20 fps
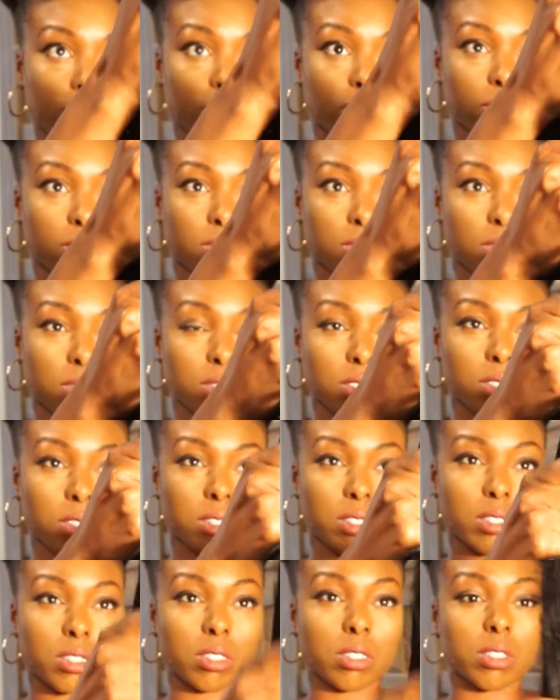
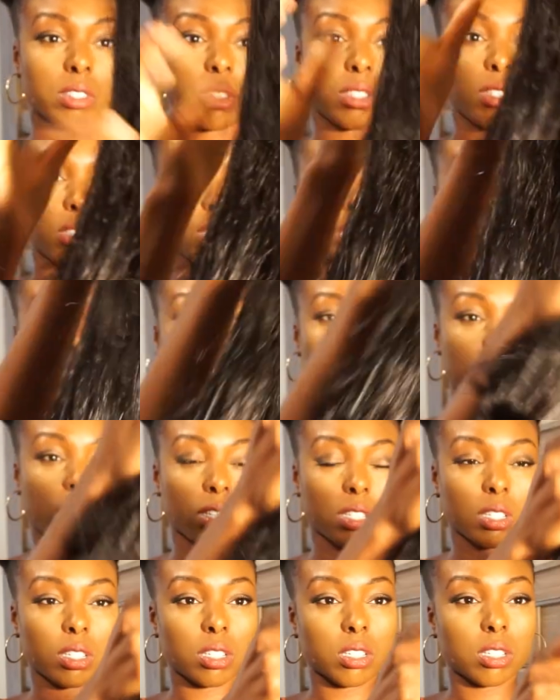
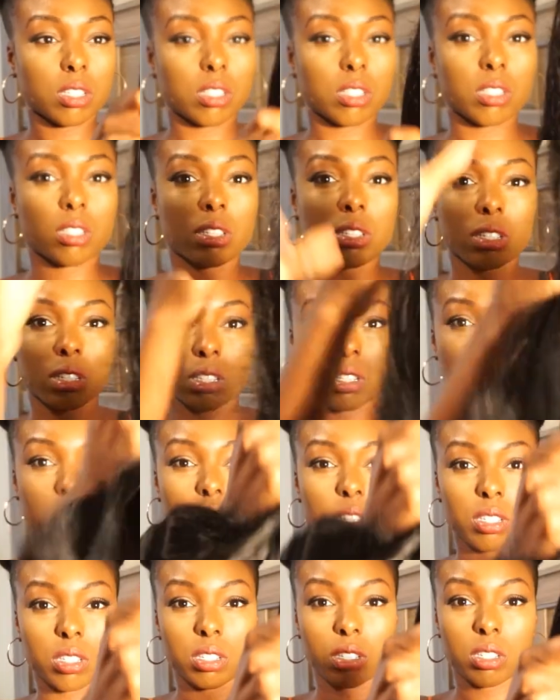
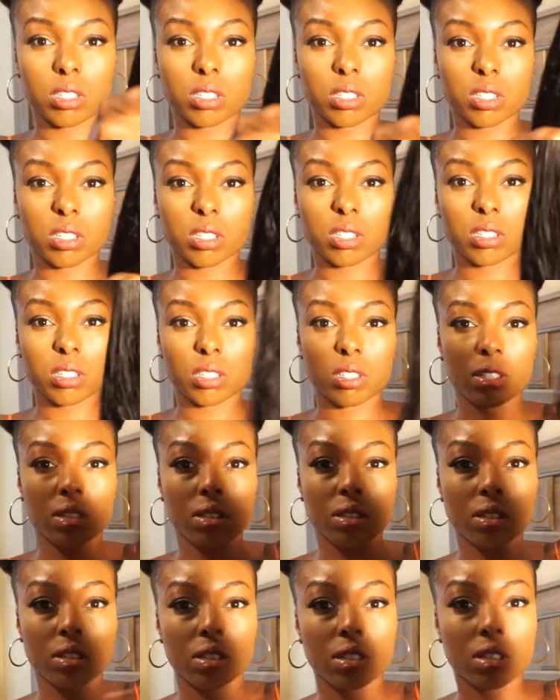
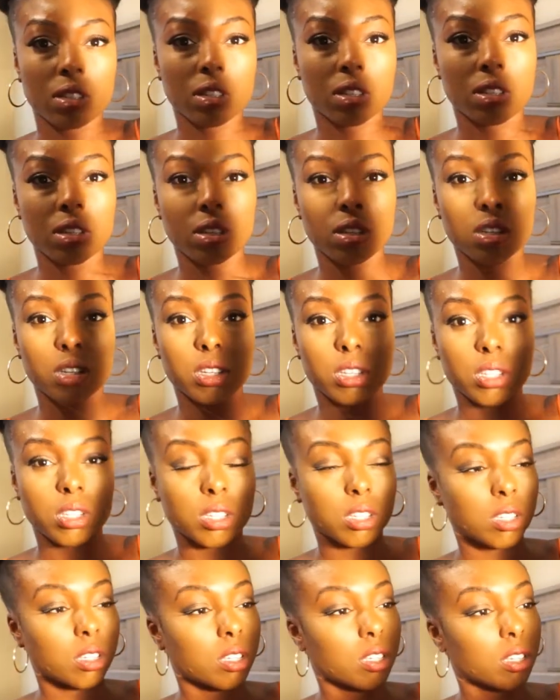
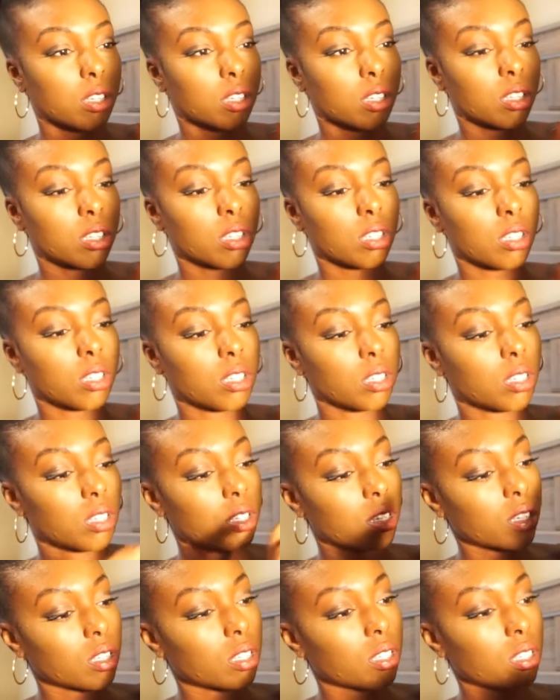
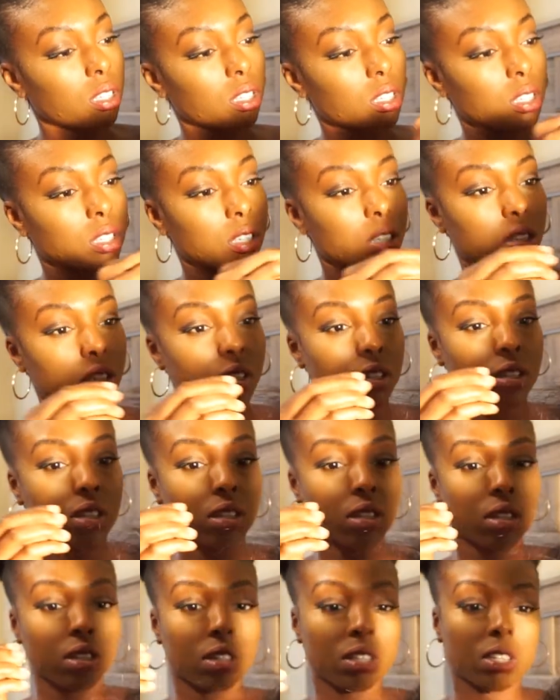
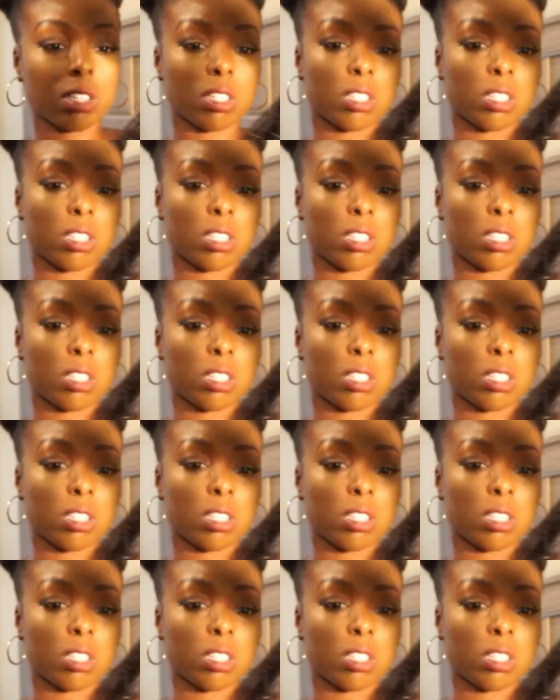No one is speaking in this clip.